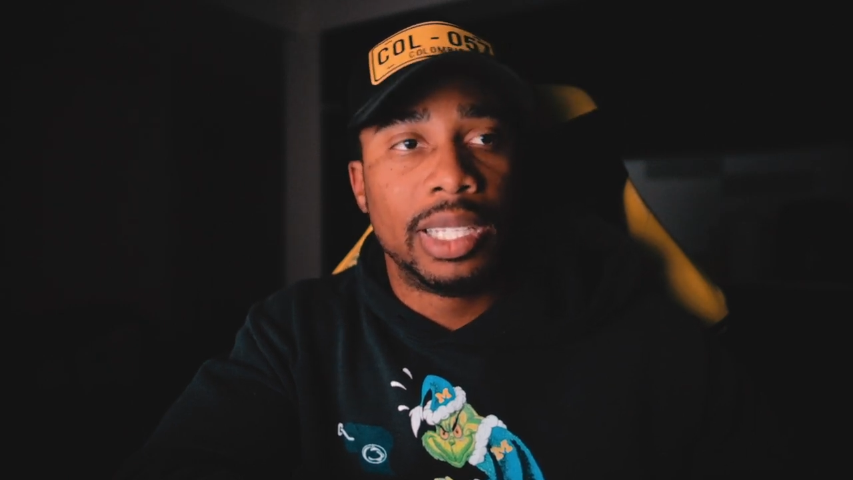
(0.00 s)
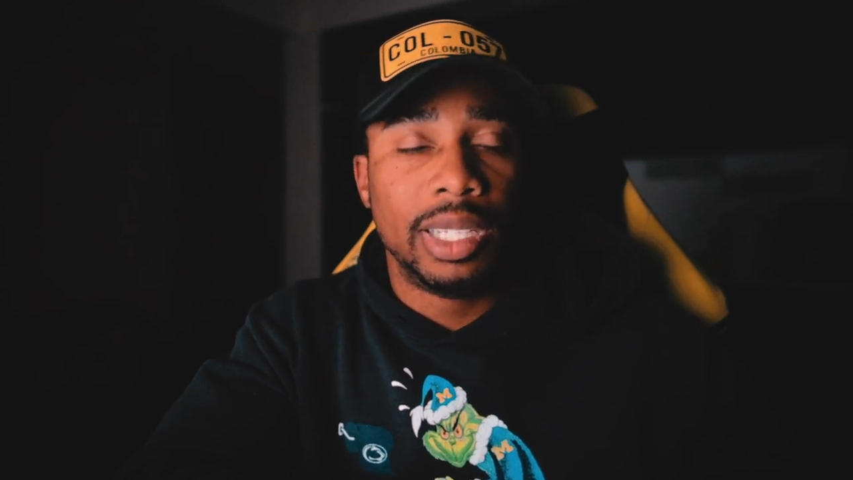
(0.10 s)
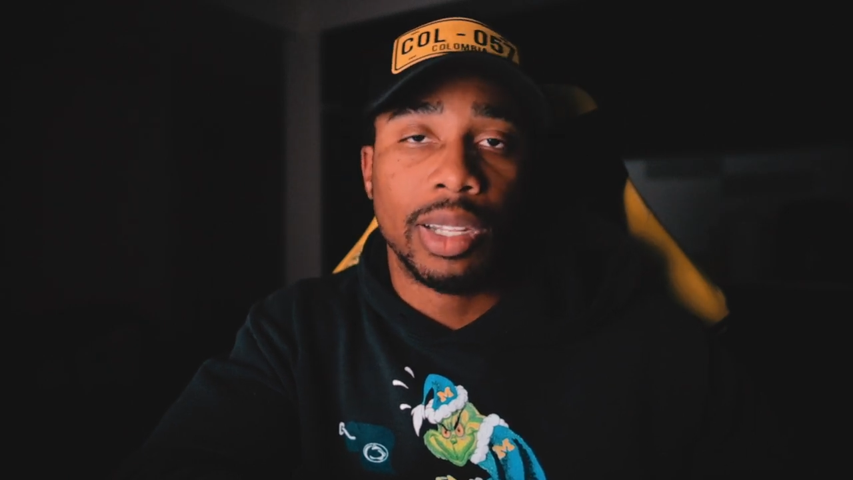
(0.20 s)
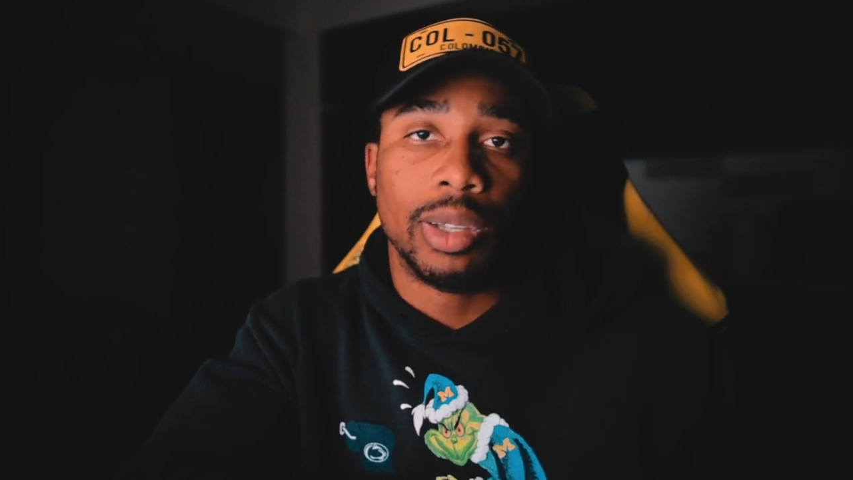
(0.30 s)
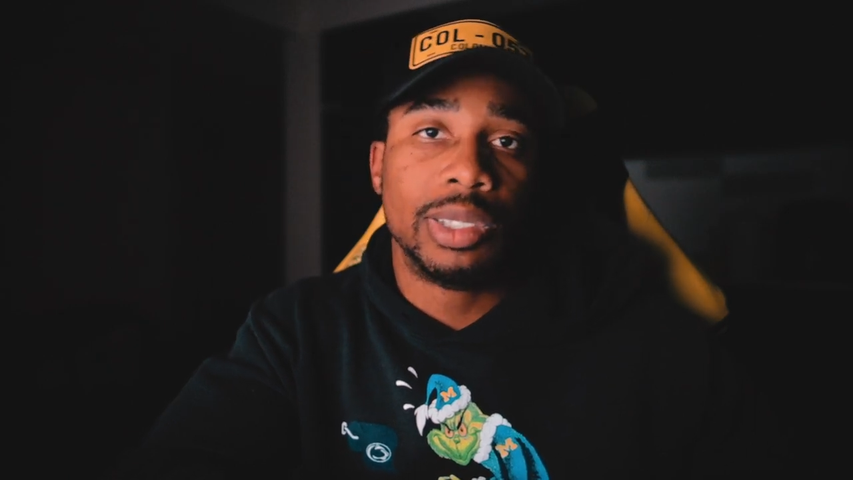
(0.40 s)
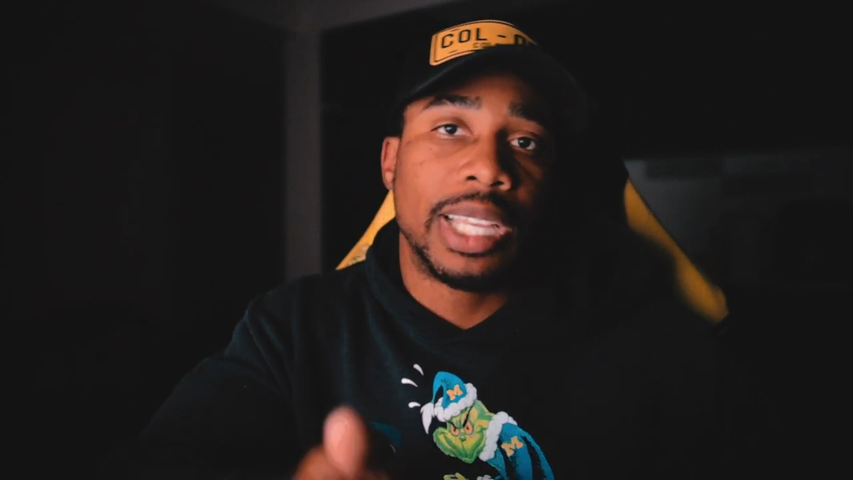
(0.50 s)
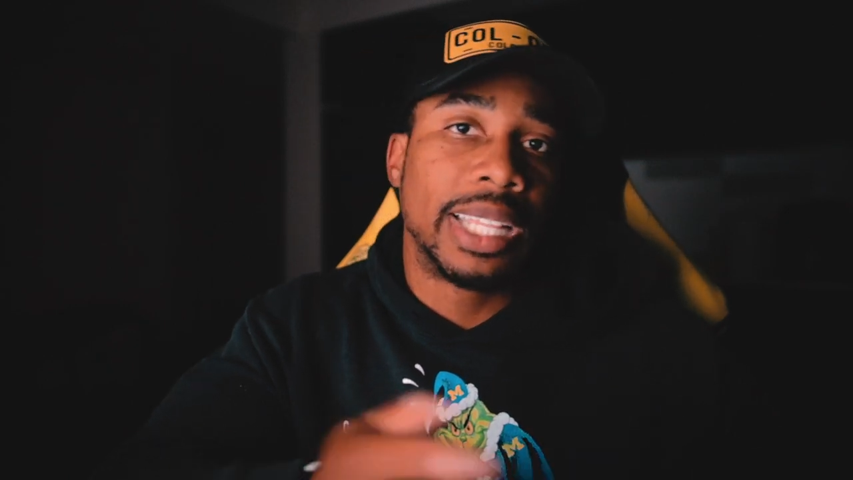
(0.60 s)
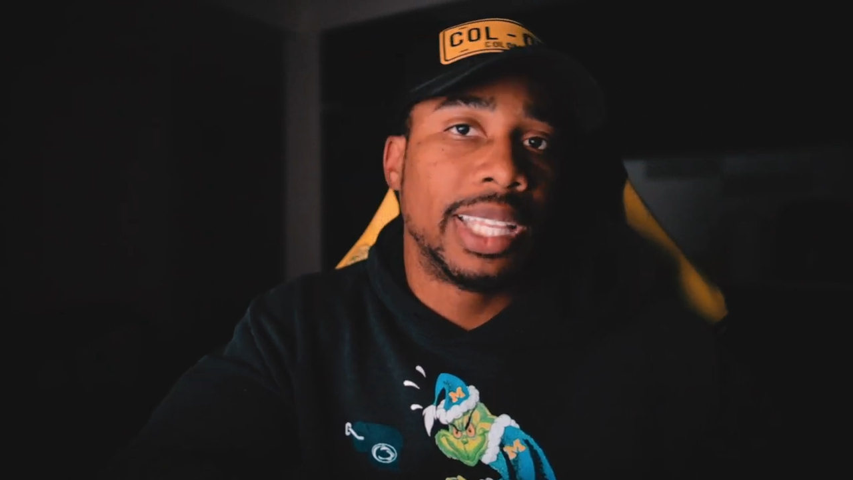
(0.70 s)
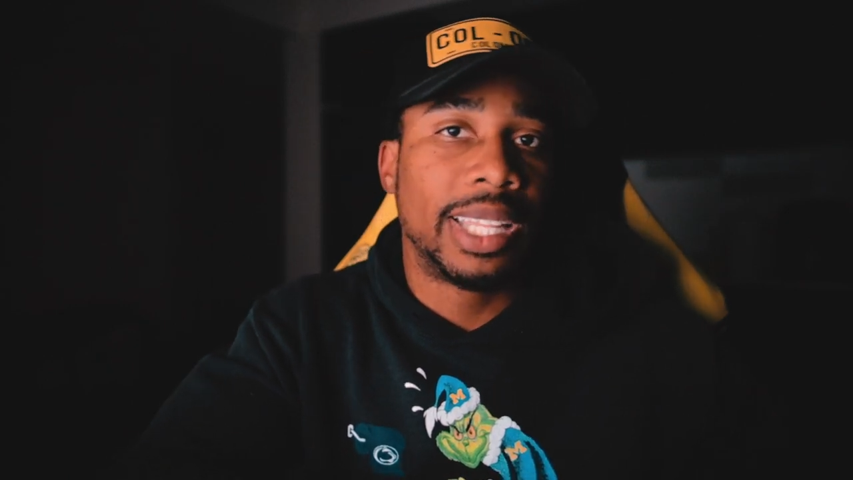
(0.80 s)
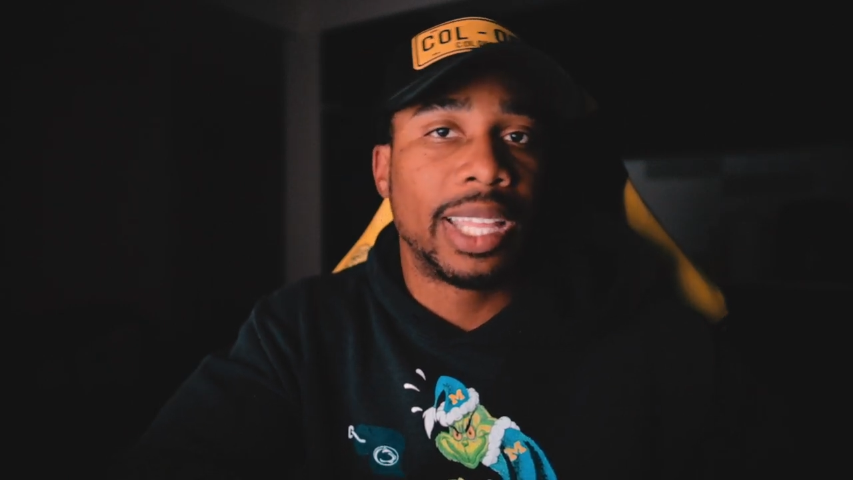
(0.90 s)
You know, you just got
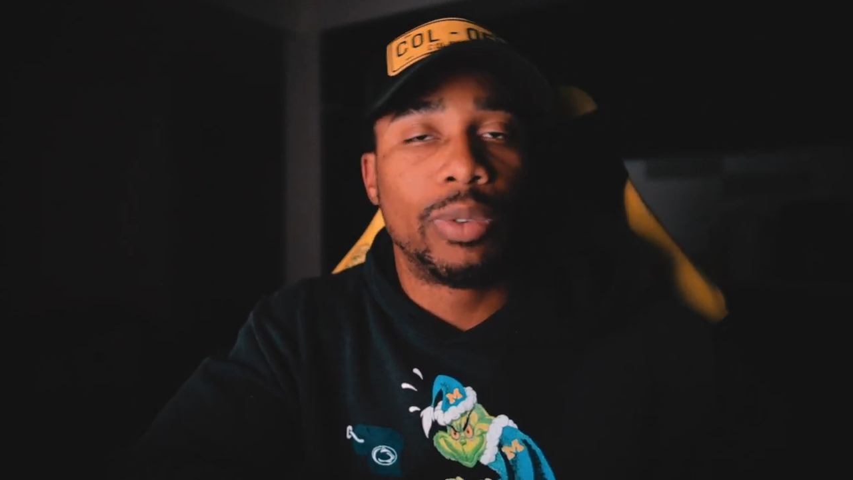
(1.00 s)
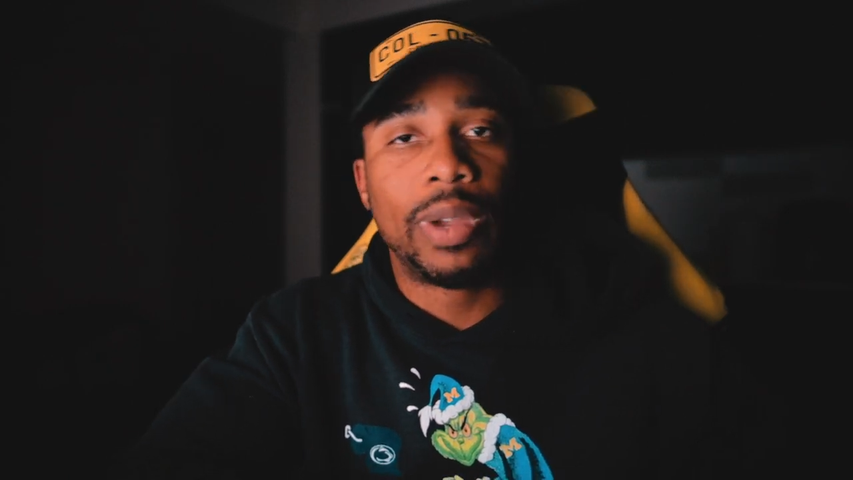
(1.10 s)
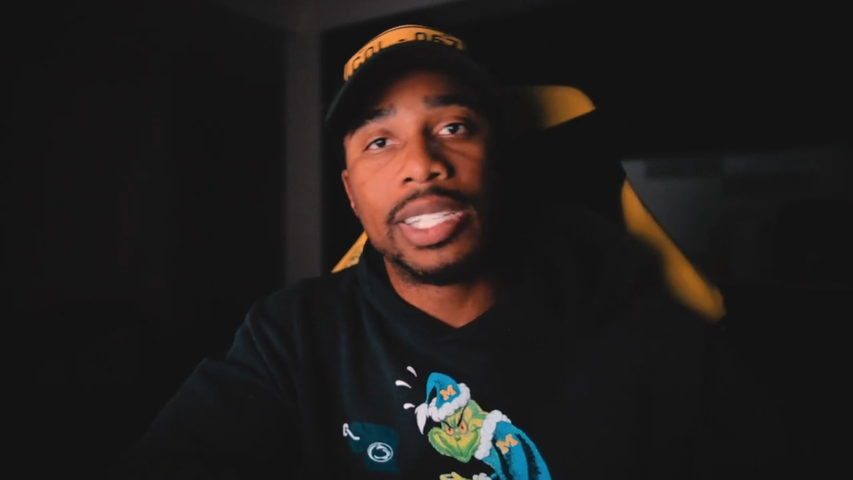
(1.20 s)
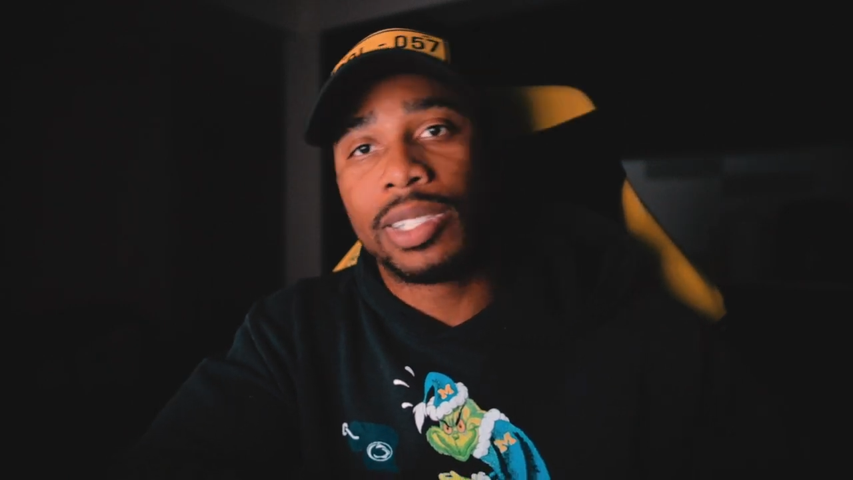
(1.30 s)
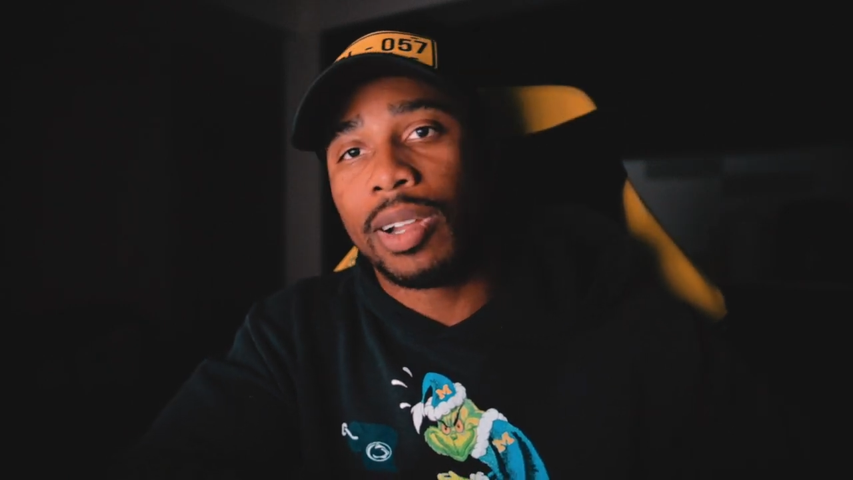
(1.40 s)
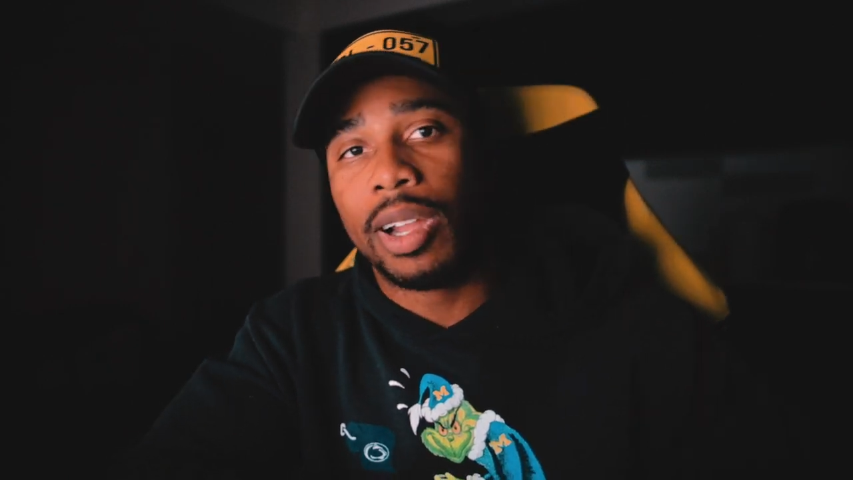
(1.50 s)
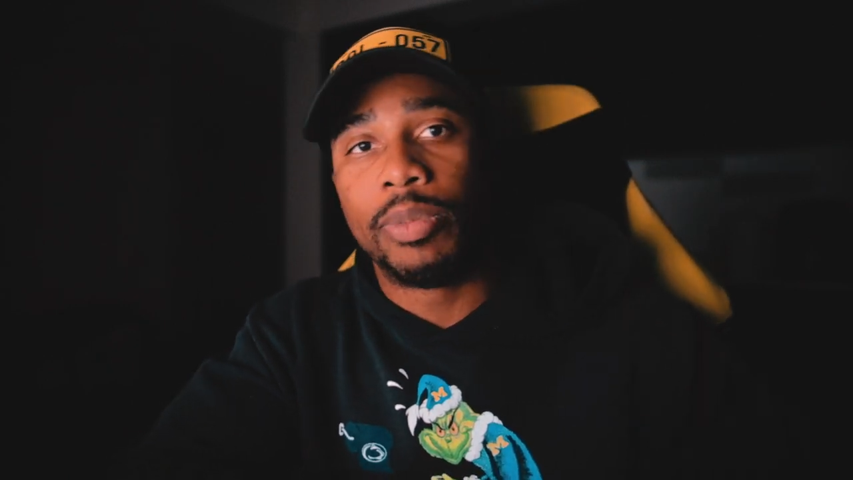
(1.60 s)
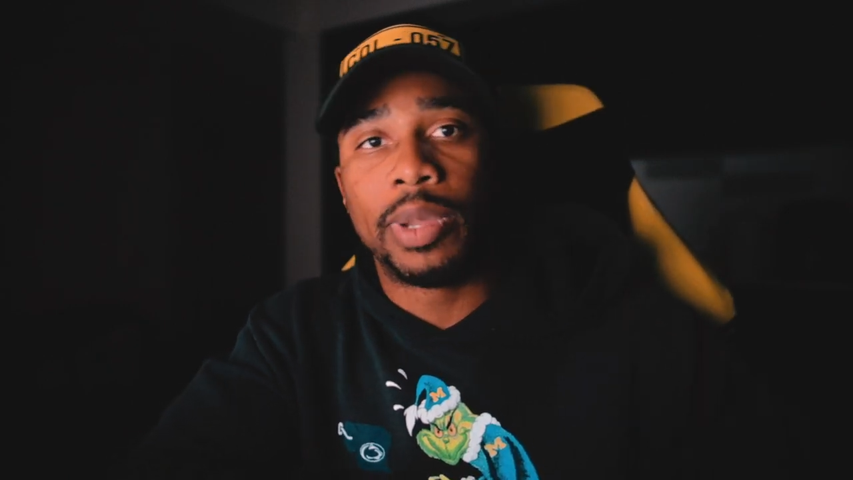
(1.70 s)
to think like a race car,